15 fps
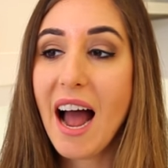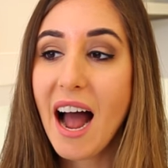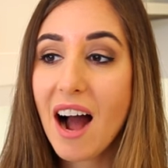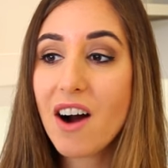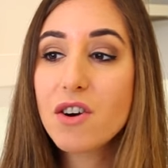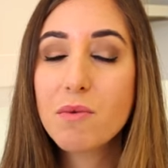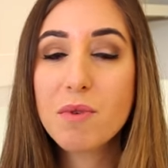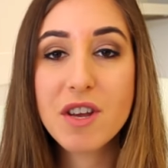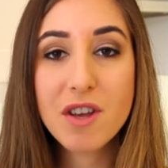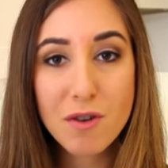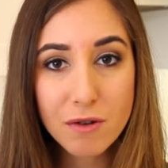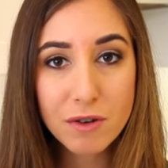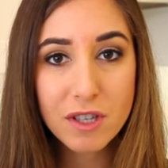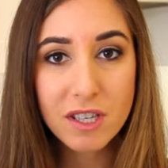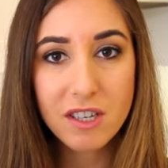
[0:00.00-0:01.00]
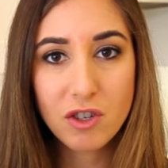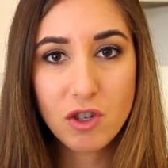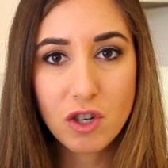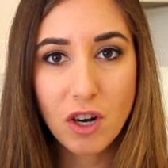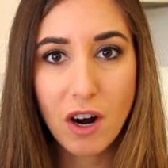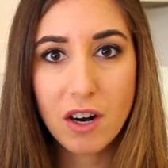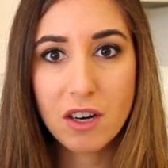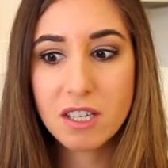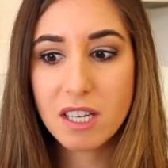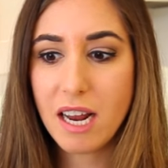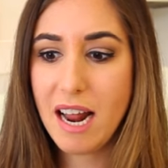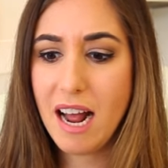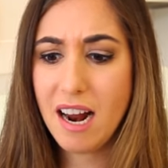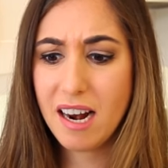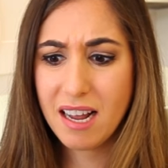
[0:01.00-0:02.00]
how to reuse these jars and
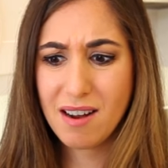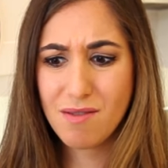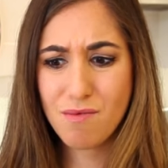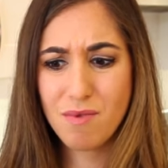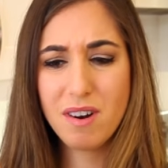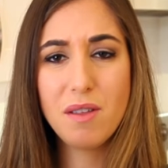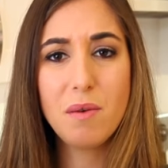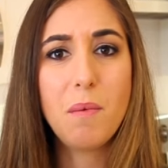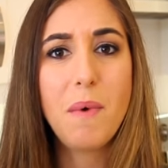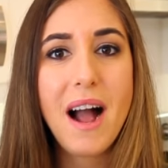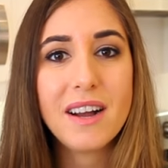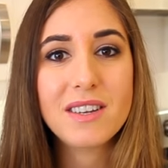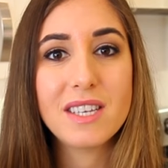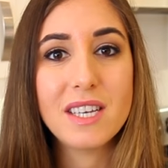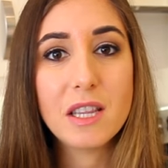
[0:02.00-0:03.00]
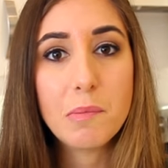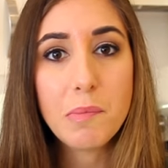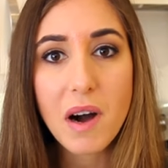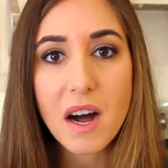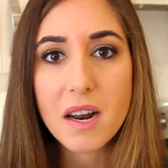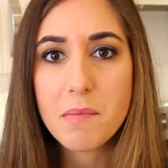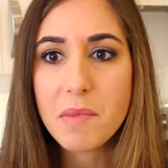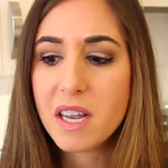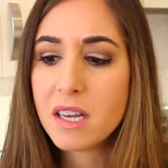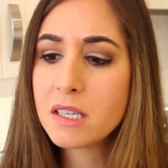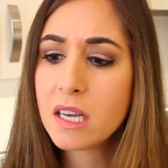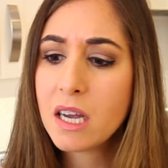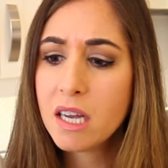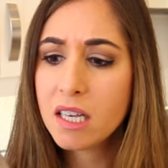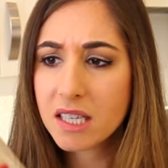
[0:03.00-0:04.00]
how to get rid of the wax at the bottom
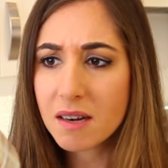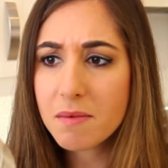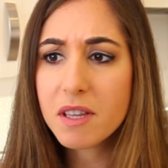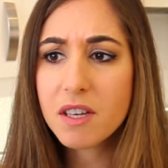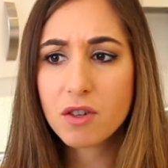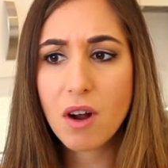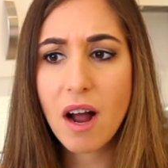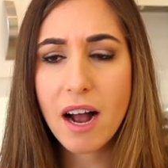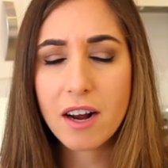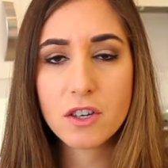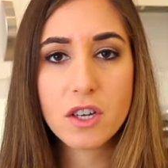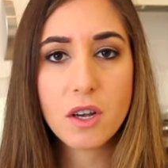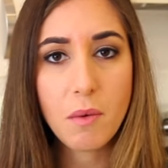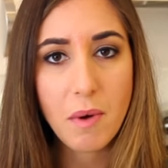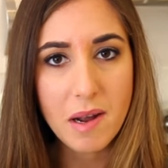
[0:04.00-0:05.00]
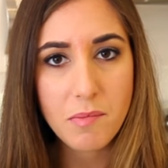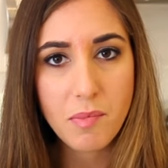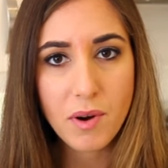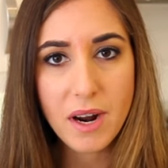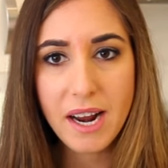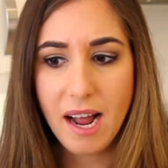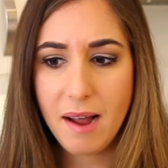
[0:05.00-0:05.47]
because some of these are actually quite pretty.